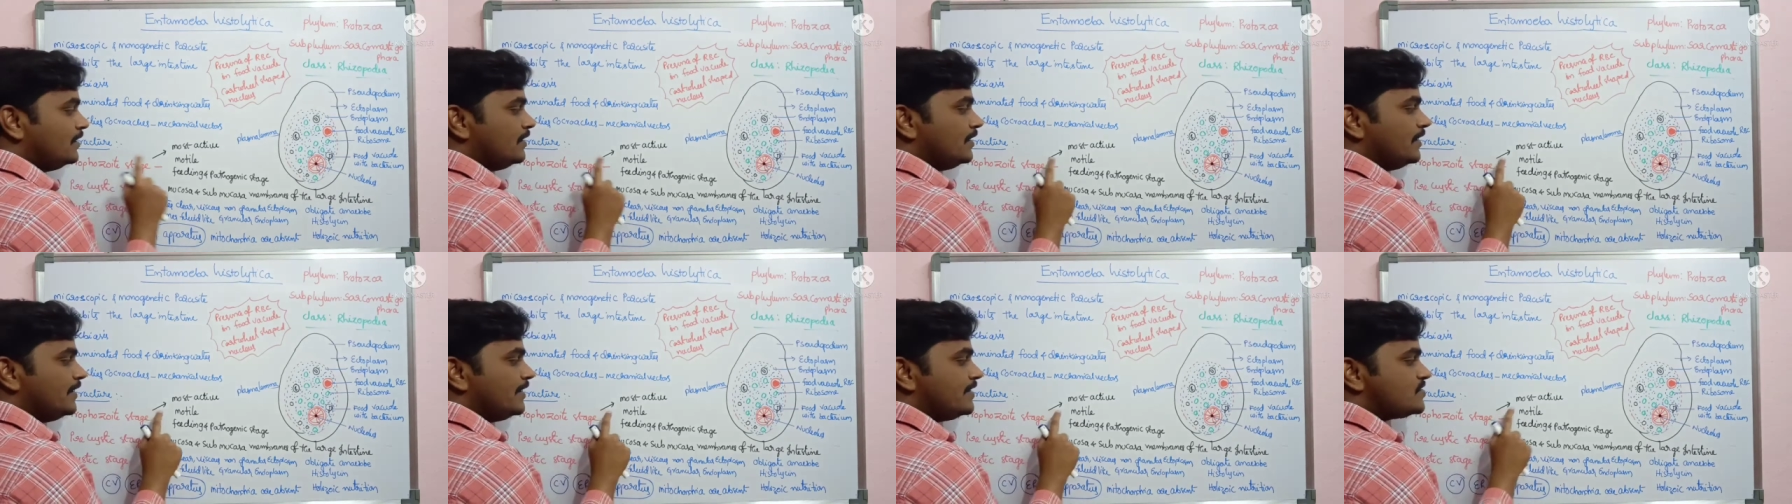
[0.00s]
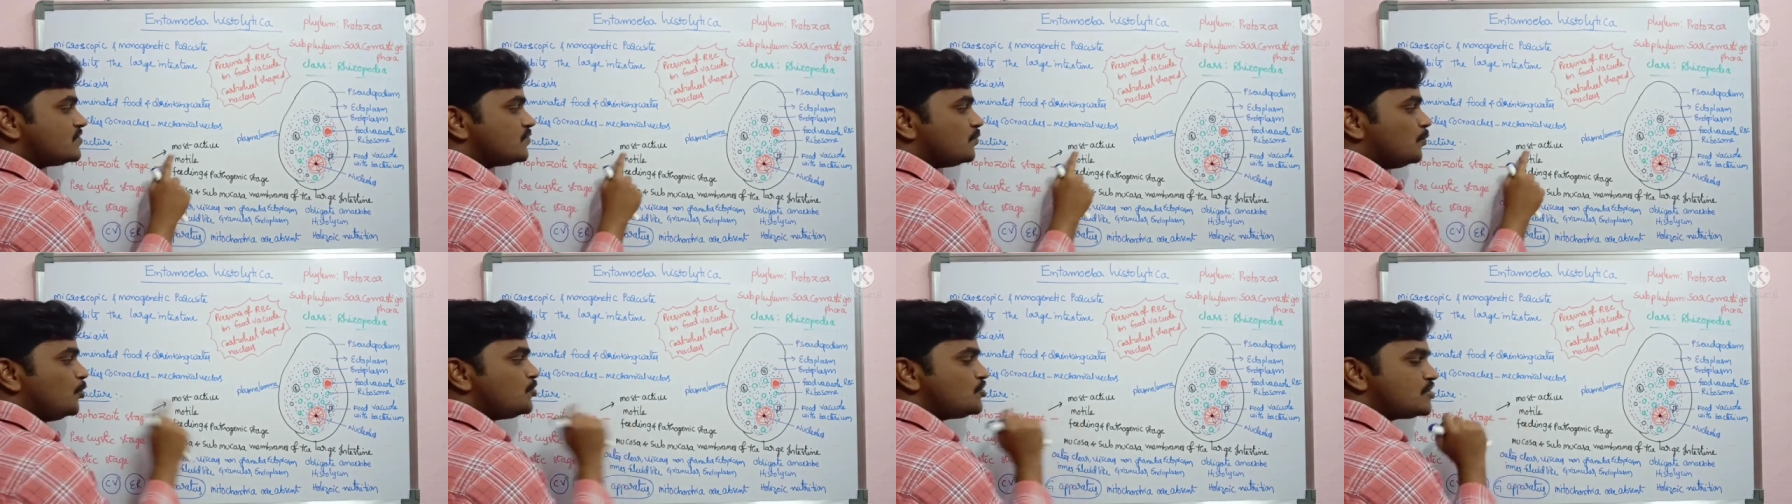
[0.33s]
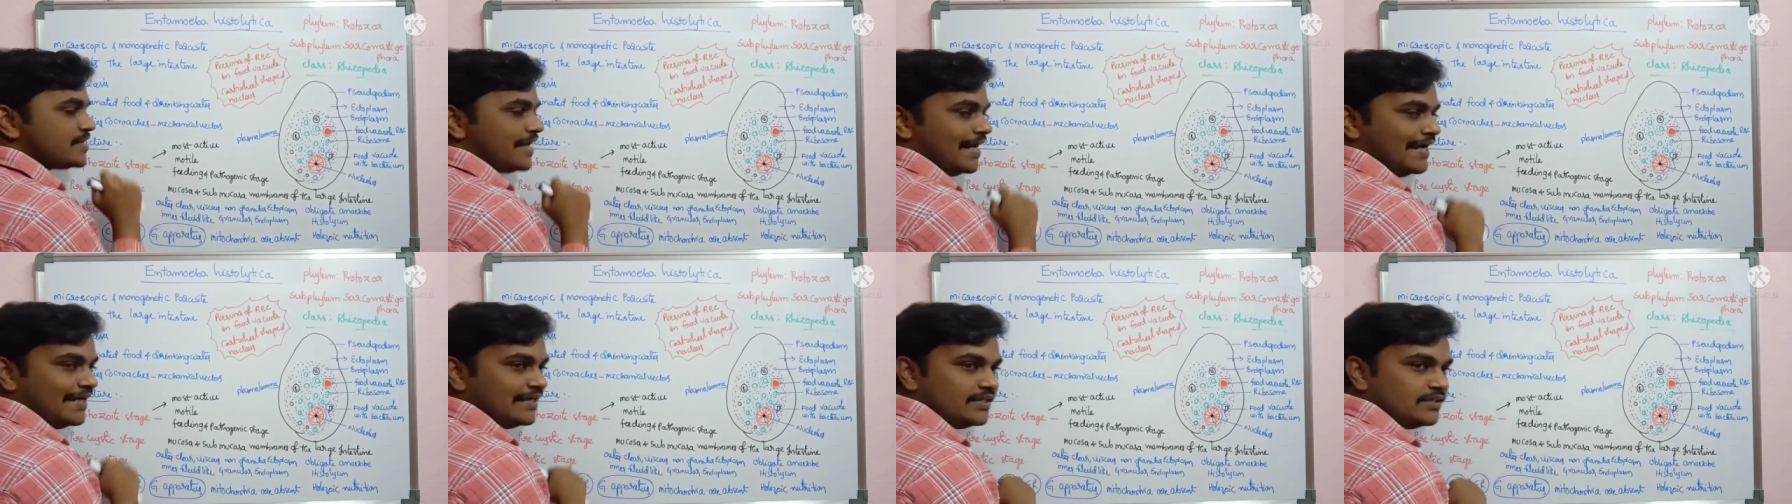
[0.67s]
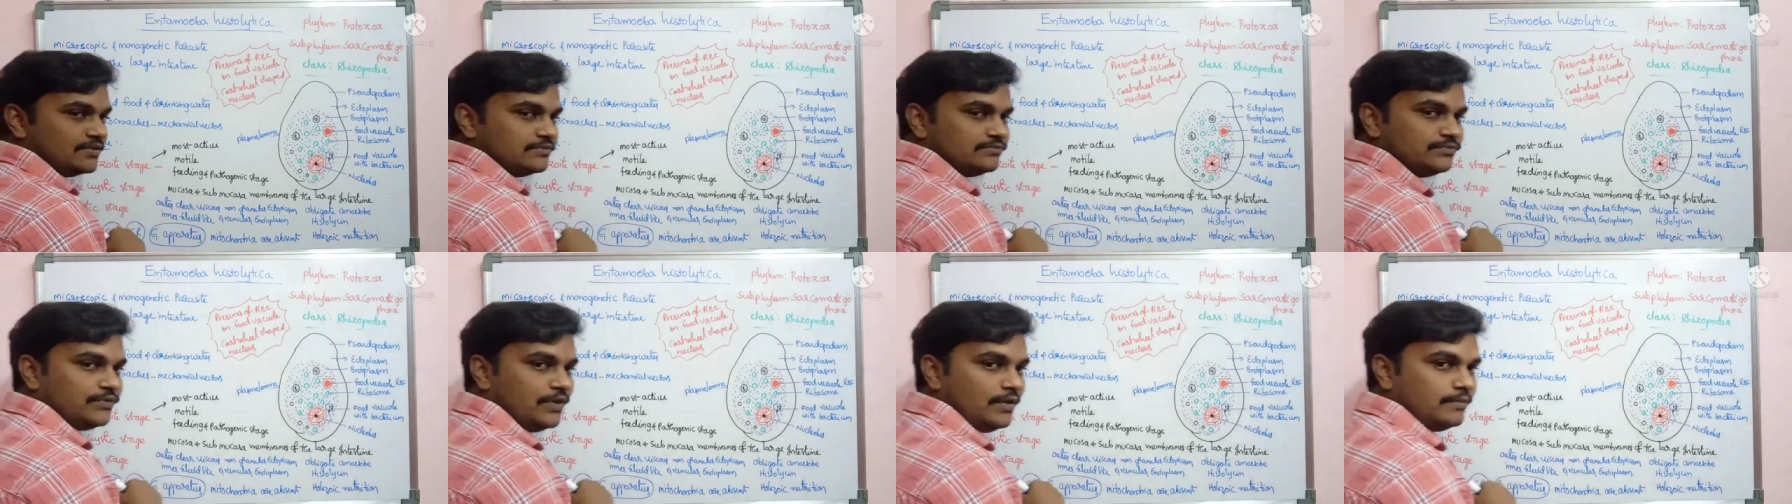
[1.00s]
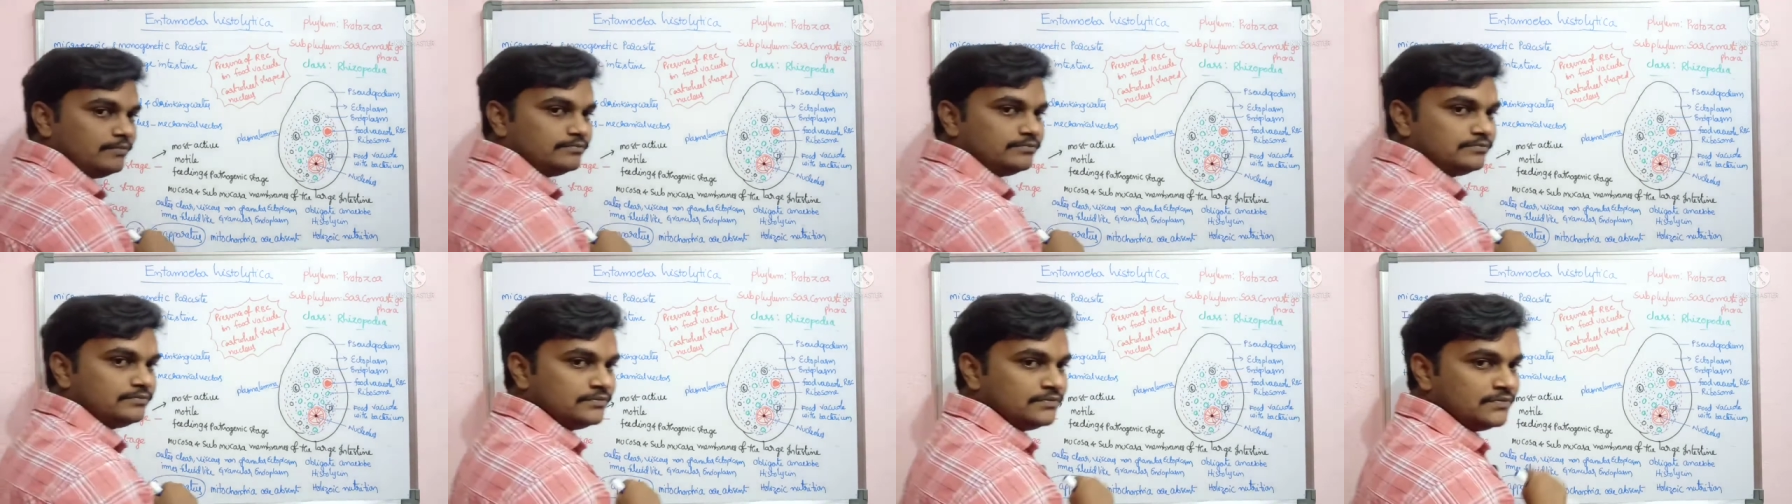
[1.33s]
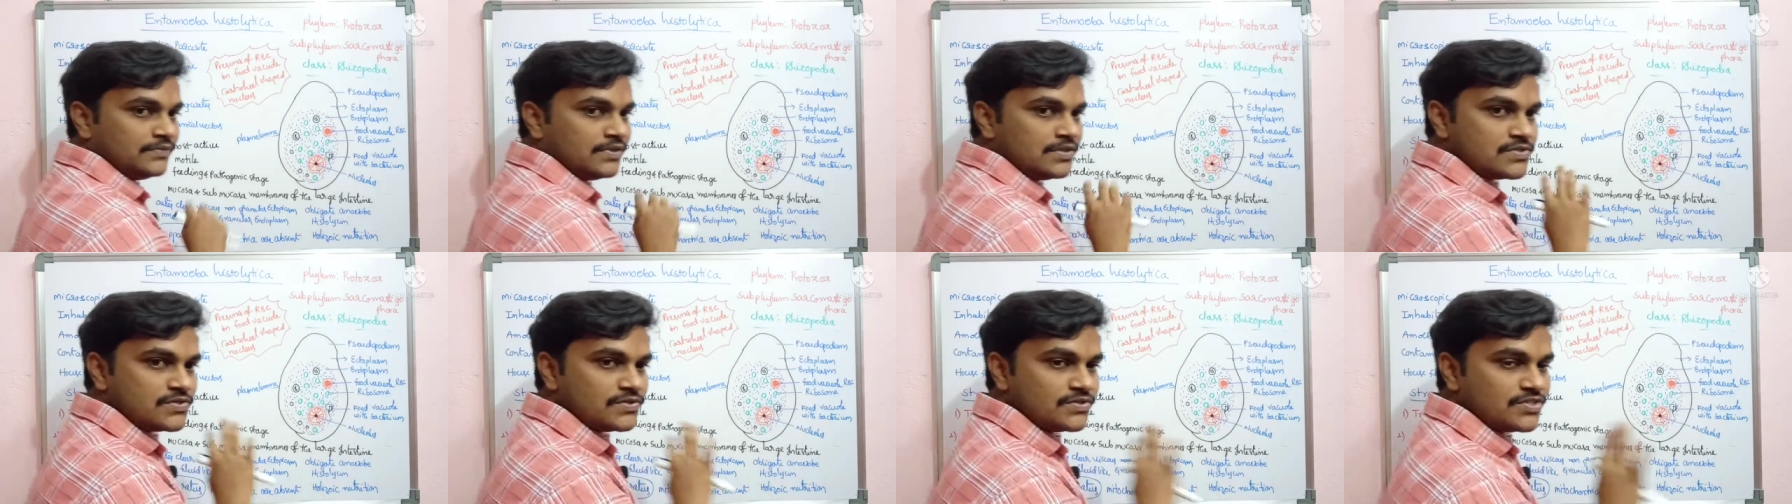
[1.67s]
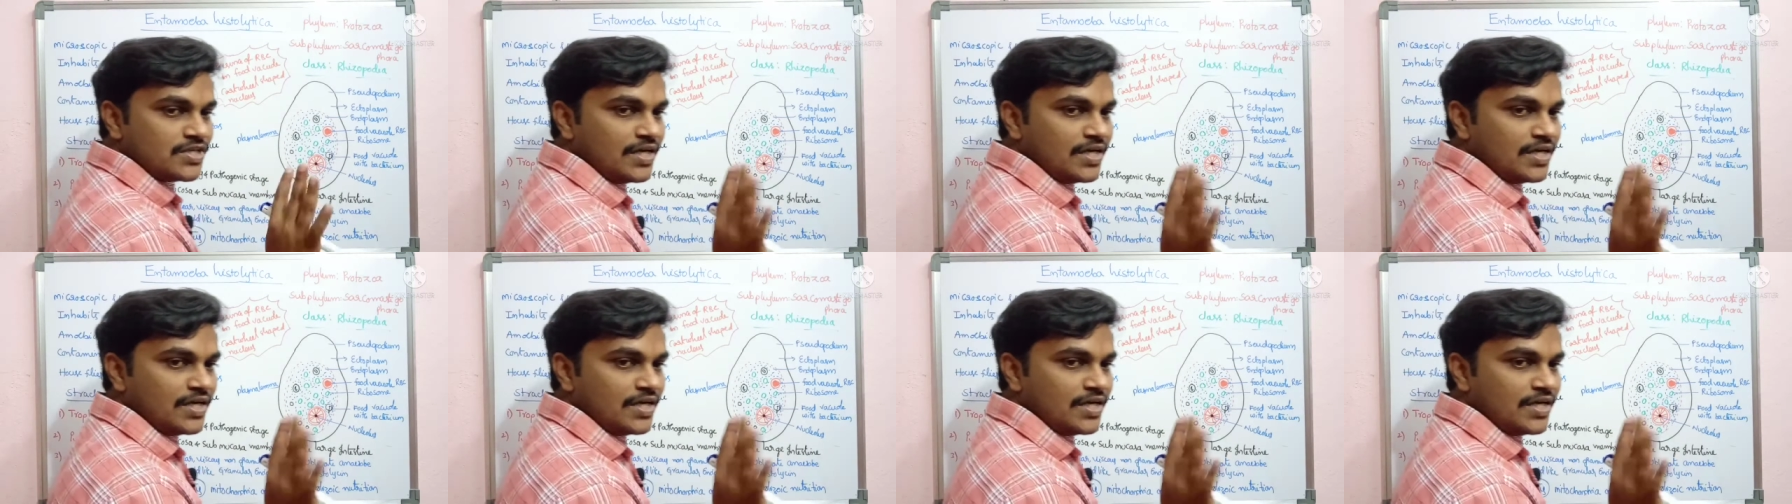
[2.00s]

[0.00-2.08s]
it is most active form. So